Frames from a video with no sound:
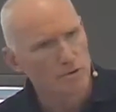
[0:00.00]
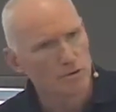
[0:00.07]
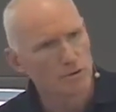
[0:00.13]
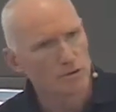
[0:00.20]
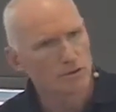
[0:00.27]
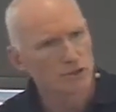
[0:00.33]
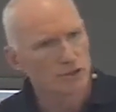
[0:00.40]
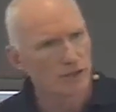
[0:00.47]

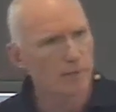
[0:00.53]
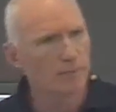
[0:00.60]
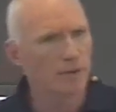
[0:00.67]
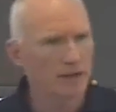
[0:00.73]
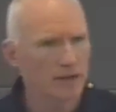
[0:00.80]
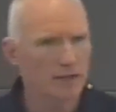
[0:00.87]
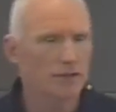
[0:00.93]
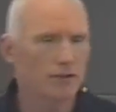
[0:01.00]
you can
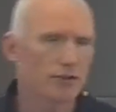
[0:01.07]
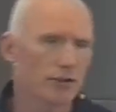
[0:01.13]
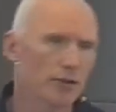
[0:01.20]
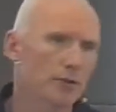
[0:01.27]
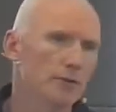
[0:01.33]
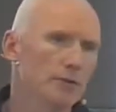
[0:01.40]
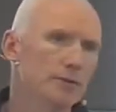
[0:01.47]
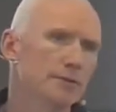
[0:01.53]
step
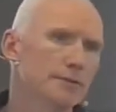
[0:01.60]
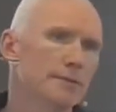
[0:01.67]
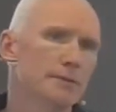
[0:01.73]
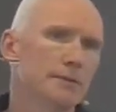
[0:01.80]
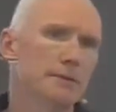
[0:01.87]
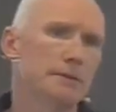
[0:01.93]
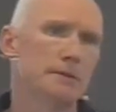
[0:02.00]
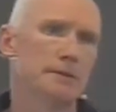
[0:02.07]
into
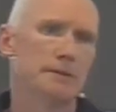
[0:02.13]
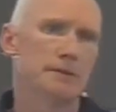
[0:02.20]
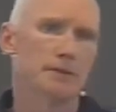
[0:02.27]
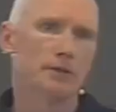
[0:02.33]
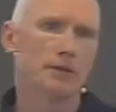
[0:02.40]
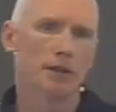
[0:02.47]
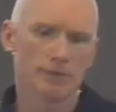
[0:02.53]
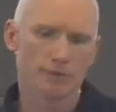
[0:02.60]

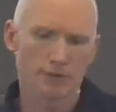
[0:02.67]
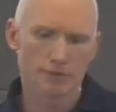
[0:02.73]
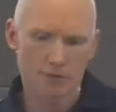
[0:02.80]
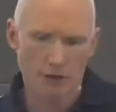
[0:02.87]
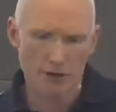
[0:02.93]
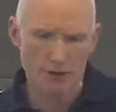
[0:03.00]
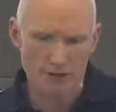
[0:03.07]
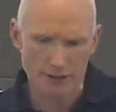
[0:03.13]
the love
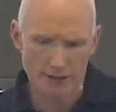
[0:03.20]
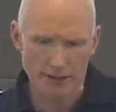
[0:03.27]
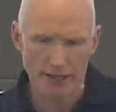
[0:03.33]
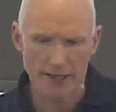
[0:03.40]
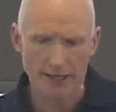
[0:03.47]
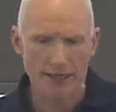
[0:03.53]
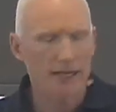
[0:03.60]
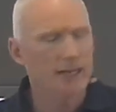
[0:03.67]
of God
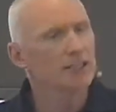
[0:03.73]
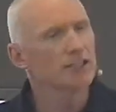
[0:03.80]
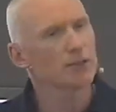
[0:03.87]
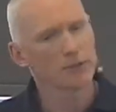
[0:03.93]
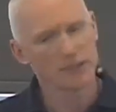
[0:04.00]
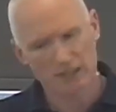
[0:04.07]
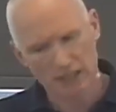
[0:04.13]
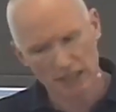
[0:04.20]
today,
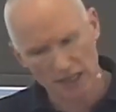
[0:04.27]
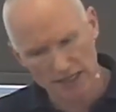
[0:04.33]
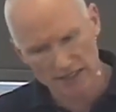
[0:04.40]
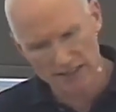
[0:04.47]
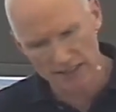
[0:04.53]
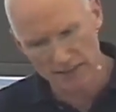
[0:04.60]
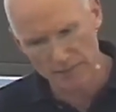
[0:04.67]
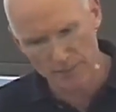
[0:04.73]
into his
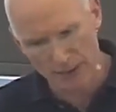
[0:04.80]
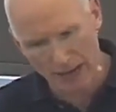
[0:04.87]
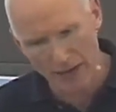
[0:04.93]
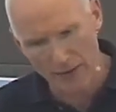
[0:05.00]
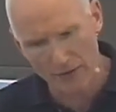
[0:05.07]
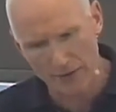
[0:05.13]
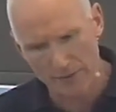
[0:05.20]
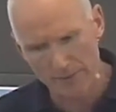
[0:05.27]
cleansing
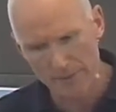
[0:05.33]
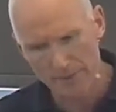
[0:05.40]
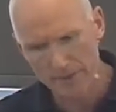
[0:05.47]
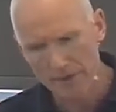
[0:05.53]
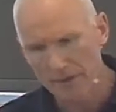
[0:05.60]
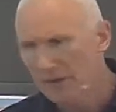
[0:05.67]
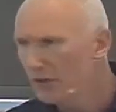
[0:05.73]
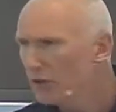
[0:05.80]
power.
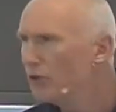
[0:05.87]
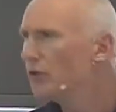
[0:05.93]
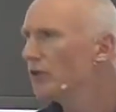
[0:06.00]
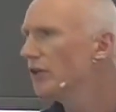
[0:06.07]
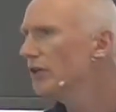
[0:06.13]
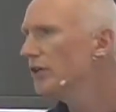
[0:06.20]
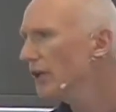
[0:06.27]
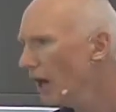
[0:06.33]
You
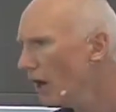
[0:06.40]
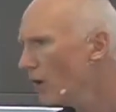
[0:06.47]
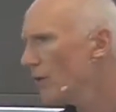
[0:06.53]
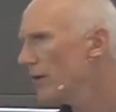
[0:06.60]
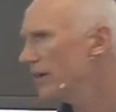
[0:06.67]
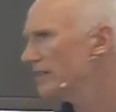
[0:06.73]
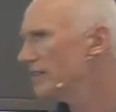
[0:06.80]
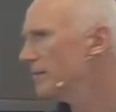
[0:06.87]
can
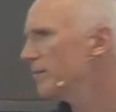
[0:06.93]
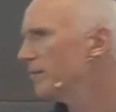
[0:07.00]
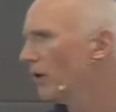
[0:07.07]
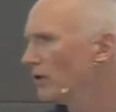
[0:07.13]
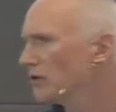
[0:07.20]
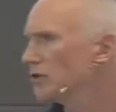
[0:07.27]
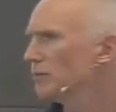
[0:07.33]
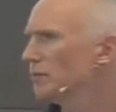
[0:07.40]
know his
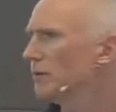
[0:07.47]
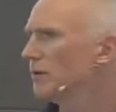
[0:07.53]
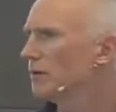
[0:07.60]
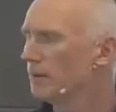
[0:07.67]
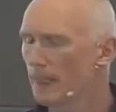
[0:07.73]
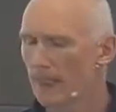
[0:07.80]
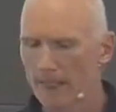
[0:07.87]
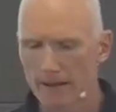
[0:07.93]

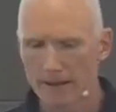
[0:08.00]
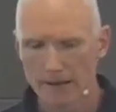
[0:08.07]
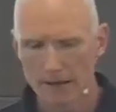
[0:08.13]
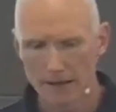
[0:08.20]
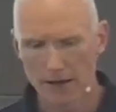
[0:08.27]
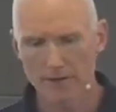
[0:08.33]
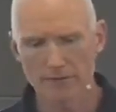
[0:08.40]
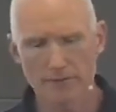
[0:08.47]
impossible
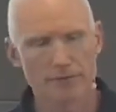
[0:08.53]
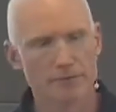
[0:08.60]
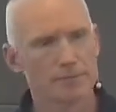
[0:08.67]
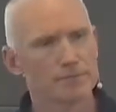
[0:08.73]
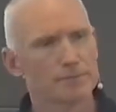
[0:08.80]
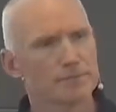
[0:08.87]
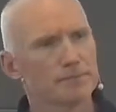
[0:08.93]
love.